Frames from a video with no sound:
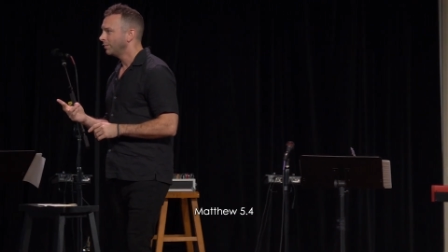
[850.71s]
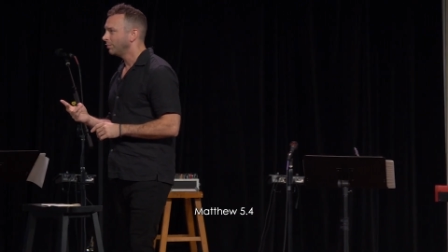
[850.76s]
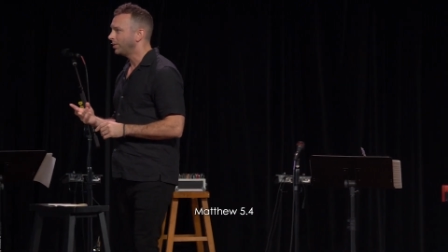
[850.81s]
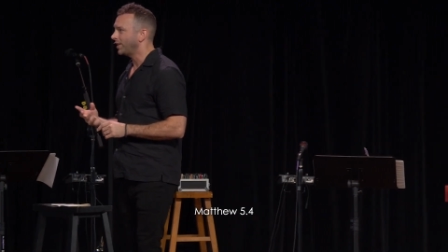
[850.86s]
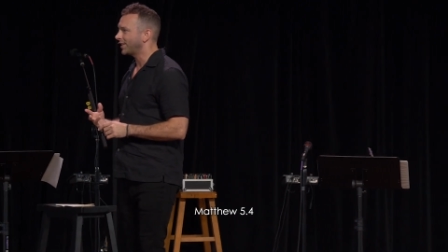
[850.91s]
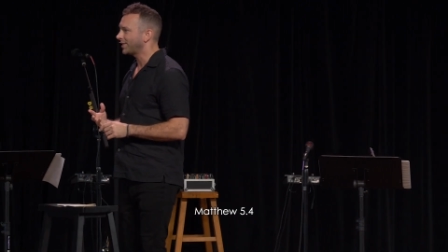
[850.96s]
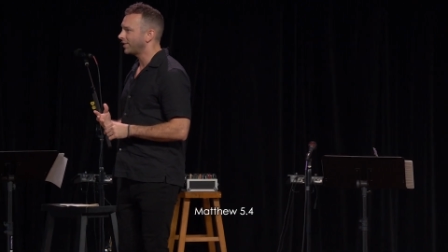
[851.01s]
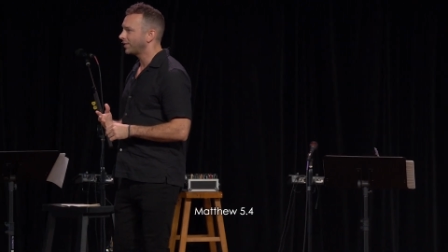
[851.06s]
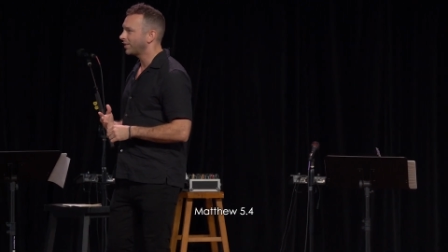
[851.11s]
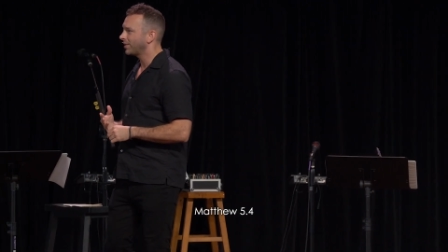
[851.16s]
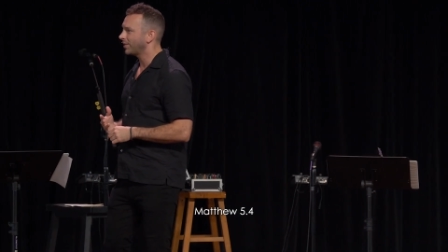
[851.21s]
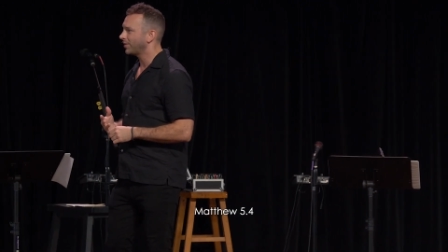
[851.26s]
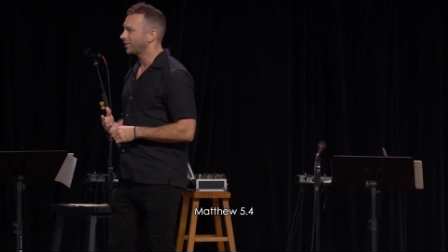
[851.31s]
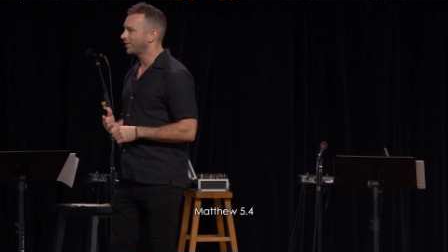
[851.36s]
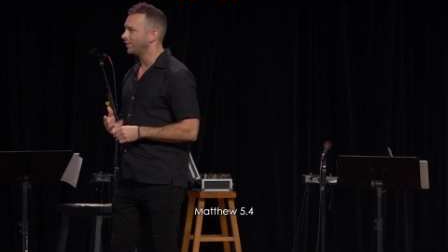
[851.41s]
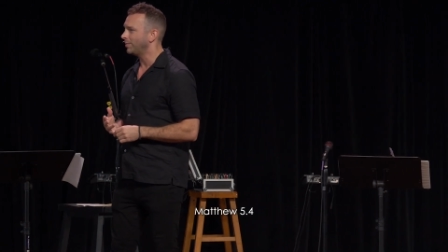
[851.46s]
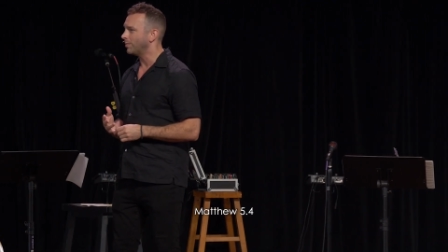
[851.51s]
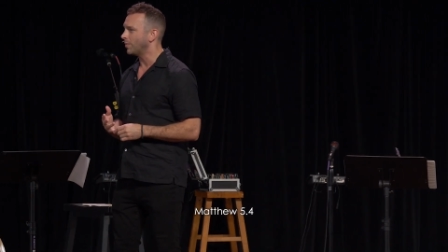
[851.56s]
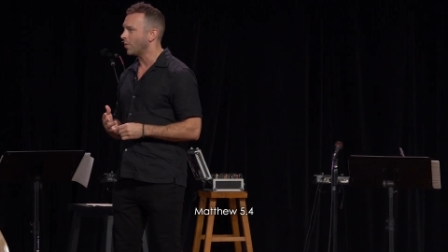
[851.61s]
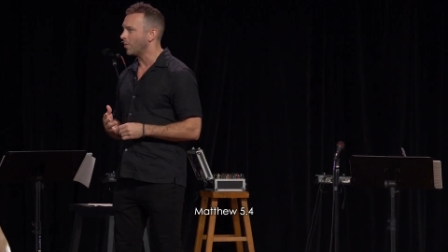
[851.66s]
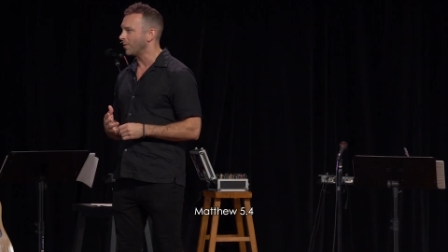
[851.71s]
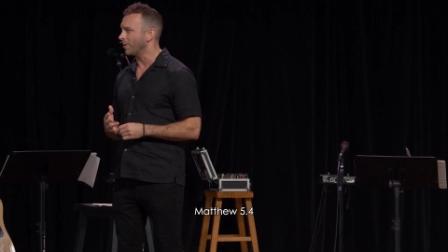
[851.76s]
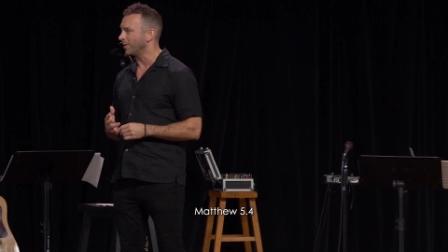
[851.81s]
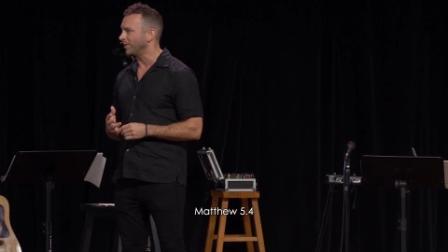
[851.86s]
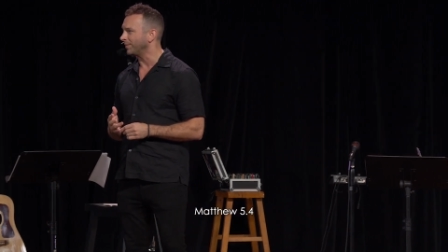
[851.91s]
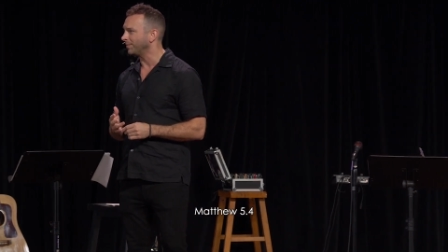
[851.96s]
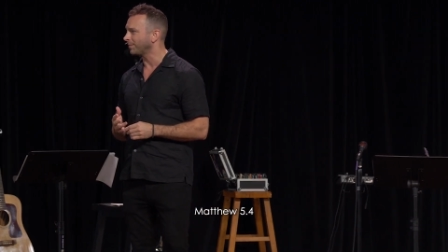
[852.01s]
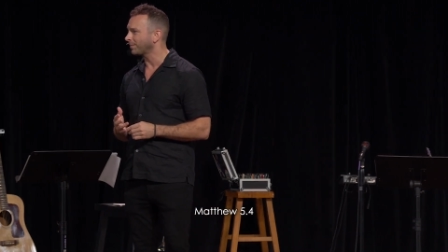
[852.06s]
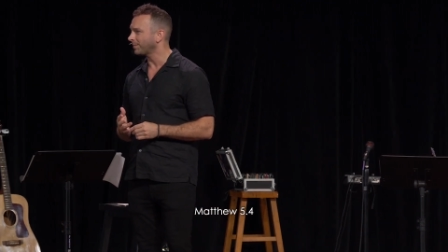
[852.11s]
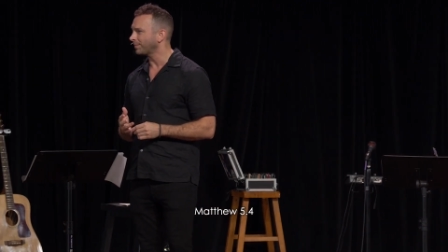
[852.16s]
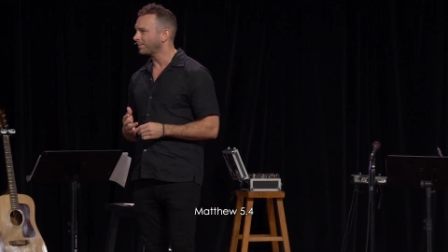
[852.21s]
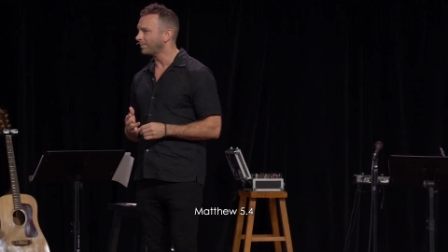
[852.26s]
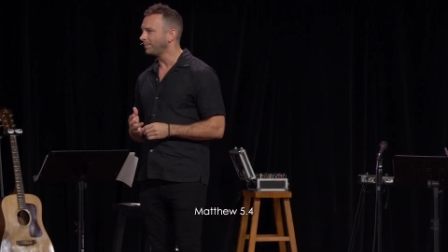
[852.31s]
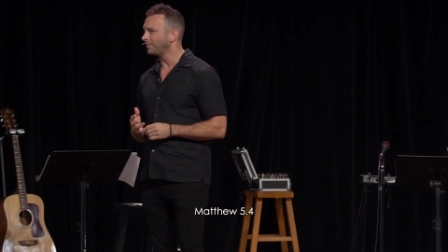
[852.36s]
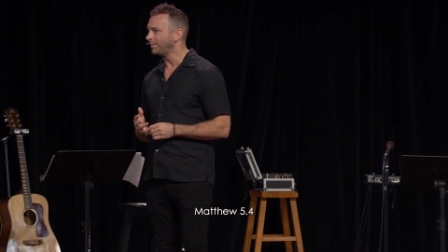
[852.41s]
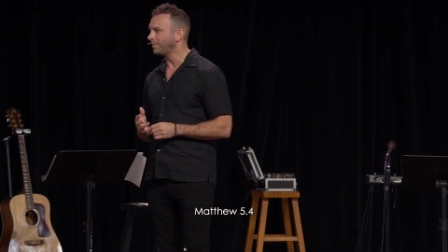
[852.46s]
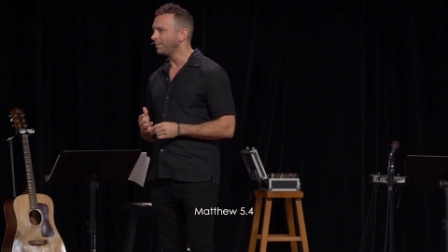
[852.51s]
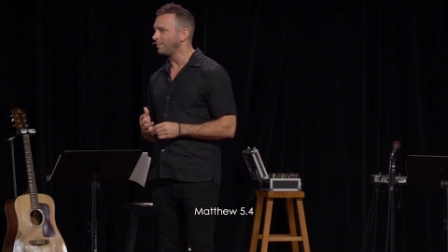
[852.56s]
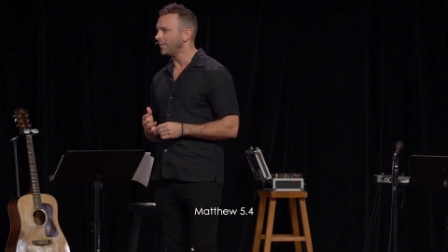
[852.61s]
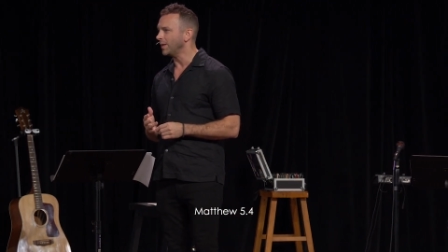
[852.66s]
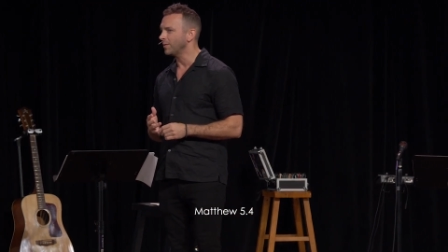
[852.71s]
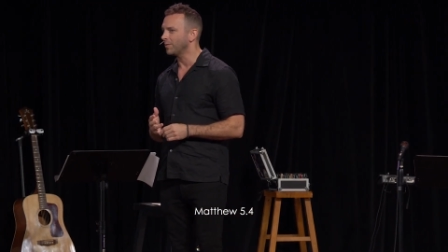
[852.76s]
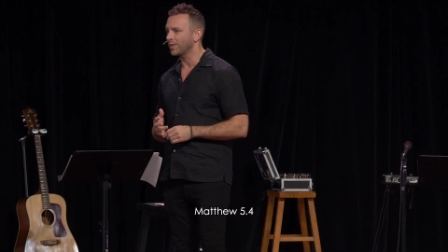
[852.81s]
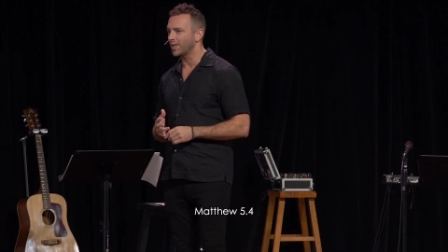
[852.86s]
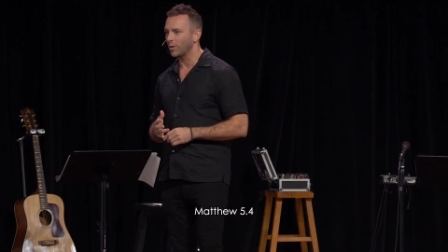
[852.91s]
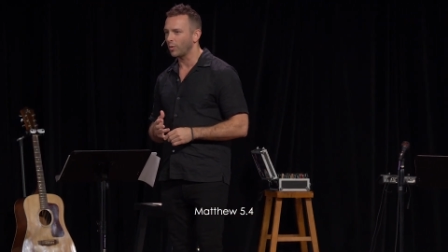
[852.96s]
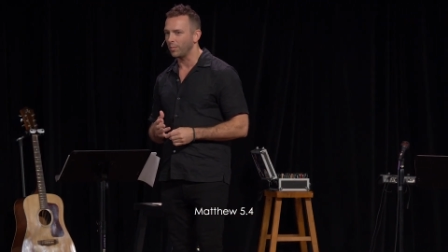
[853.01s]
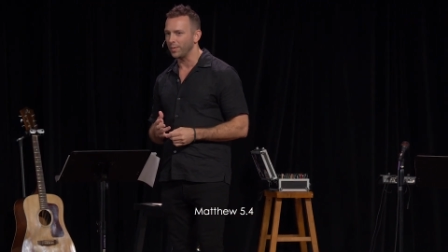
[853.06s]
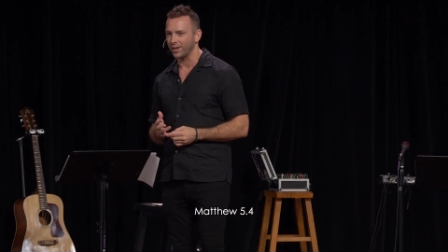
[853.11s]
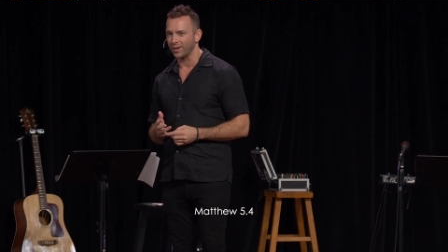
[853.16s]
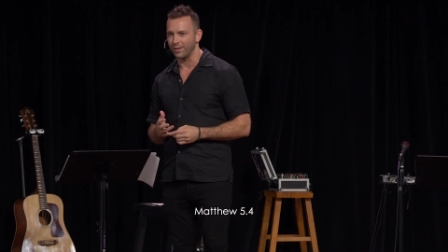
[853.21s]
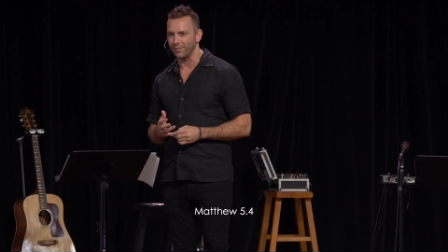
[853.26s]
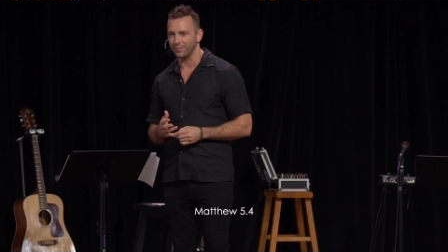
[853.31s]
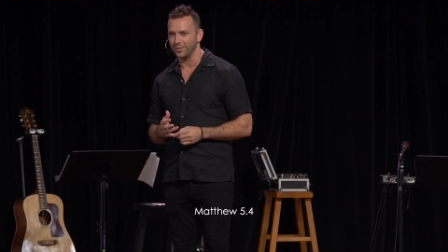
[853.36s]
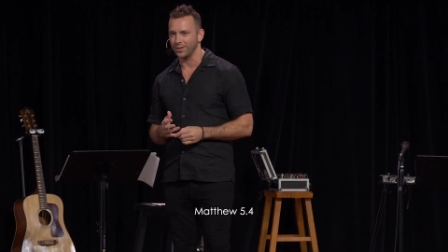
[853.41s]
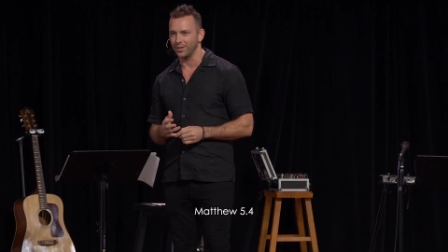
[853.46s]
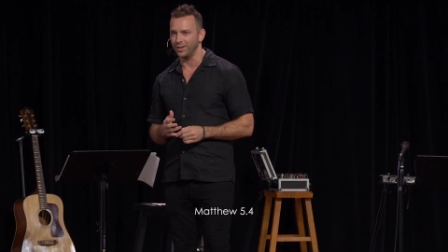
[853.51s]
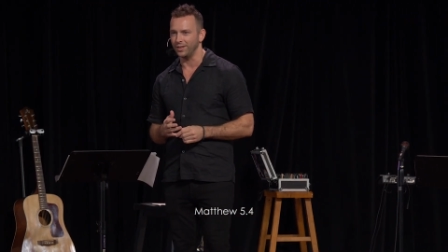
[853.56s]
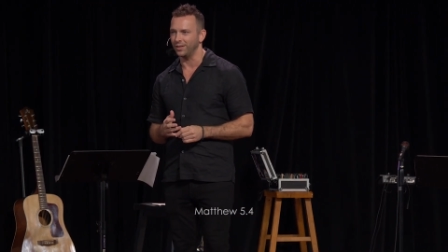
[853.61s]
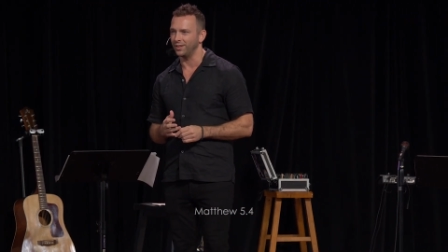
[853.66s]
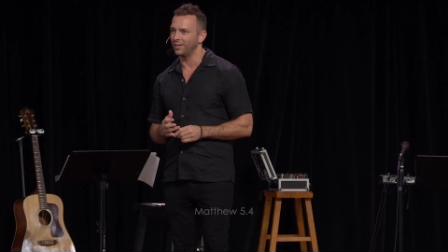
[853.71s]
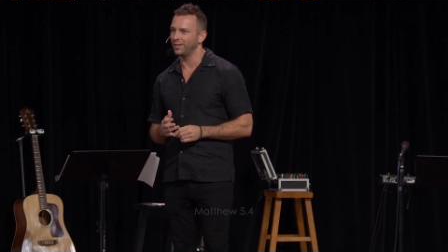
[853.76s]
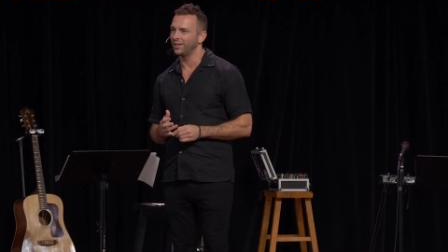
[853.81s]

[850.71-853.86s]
Blessed are those who mourn, for they will be comforted.